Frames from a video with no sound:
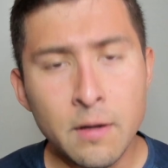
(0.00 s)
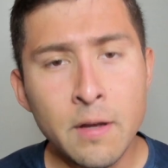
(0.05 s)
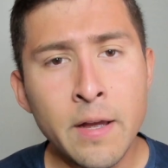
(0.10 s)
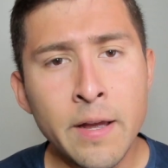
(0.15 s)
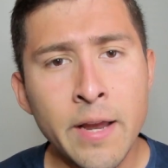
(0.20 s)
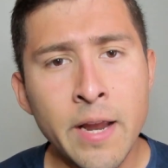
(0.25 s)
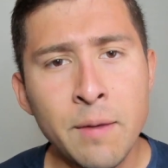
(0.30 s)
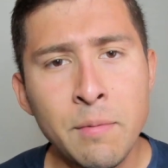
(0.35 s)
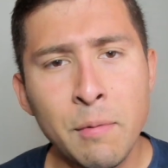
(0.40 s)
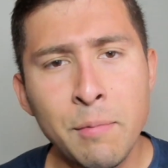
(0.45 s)

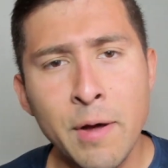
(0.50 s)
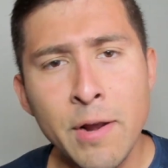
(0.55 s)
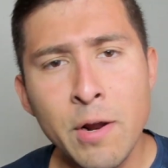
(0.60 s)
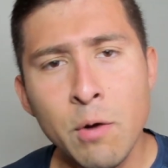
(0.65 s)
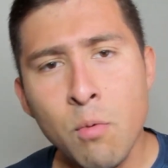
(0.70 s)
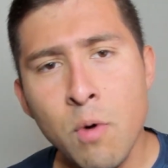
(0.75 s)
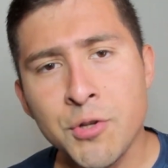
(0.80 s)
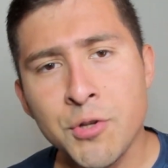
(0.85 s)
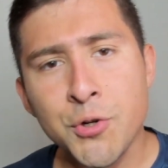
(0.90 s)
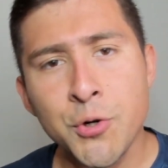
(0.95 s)
Hey everybody,
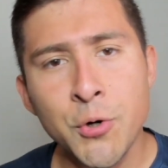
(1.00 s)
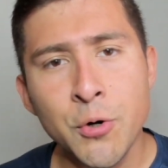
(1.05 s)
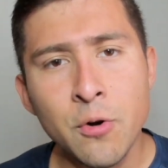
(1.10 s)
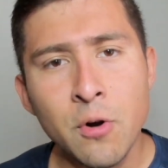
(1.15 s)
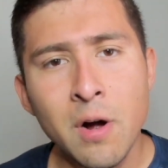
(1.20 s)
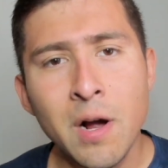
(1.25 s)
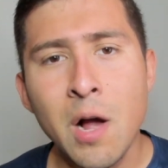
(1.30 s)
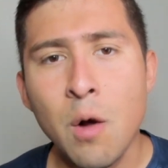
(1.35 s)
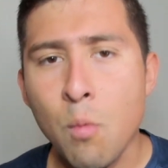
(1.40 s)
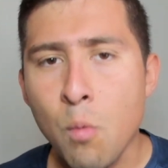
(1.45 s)
what's going
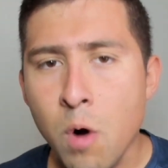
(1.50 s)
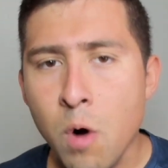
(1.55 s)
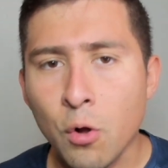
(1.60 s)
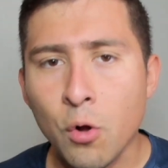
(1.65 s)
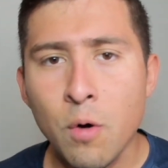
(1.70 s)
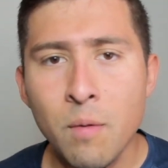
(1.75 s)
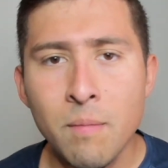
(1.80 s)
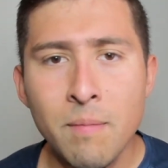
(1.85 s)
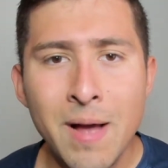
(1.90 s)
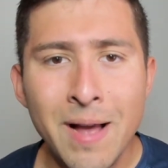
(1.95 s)
on and
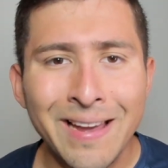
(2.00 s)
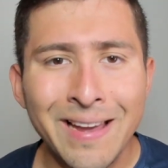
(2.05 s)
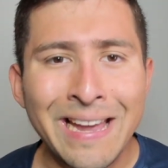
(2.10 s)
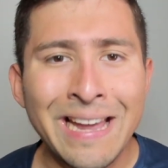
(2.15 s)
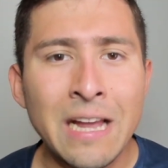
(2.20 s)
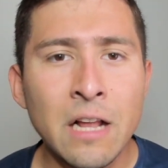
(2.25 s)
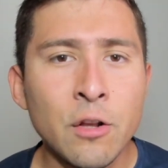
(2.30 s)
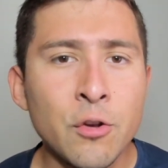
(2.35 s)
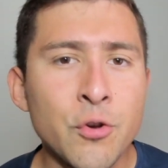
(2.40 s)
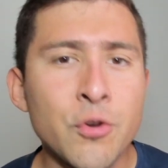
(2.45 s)
welcome back,
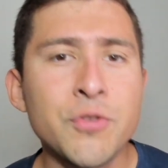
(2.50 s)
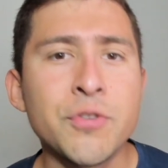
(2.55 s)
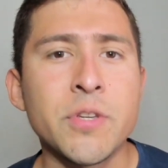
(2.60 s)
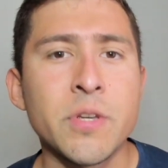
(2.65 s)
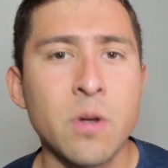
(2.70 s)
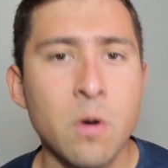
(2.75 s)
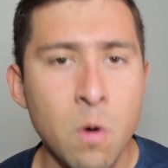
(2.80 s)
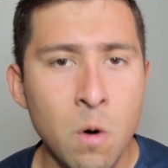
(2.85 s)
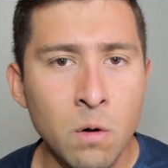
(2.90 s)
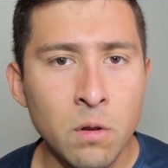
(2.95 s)

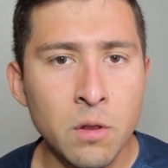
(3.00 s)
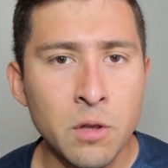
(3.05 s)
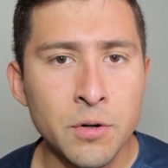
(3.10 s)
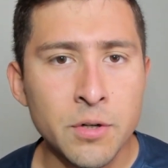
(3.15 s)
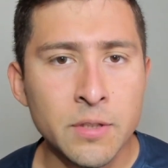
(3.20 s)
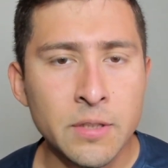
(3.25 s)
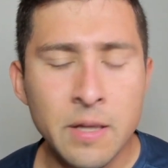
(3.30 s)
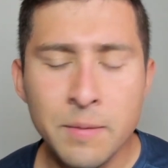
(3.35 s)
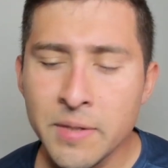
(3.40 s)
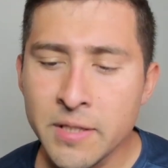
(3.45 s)
LUNC
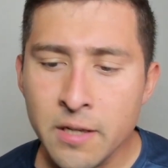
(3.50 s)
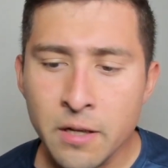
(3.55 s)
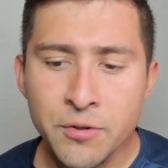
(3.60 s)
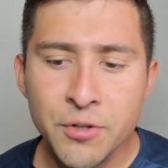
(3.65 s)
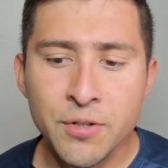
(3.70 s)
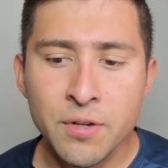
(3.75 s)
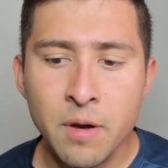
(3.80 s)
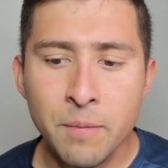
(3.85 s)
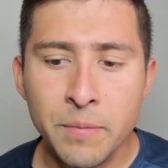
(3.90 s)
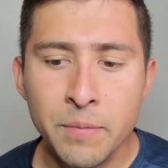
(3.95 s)
holders. Let me tell
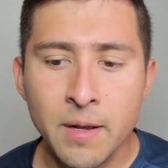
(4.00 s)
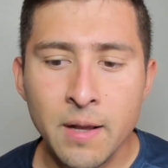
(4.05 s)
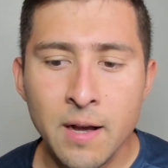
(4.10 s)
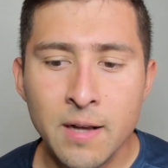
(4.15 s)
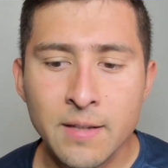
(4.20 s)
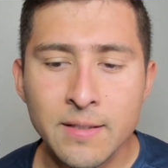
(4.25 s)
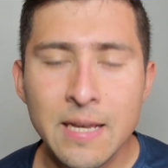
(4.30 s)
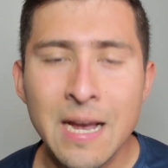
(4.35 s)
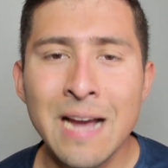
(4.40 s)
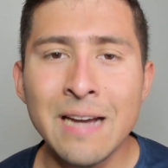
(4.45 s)
you something, guys.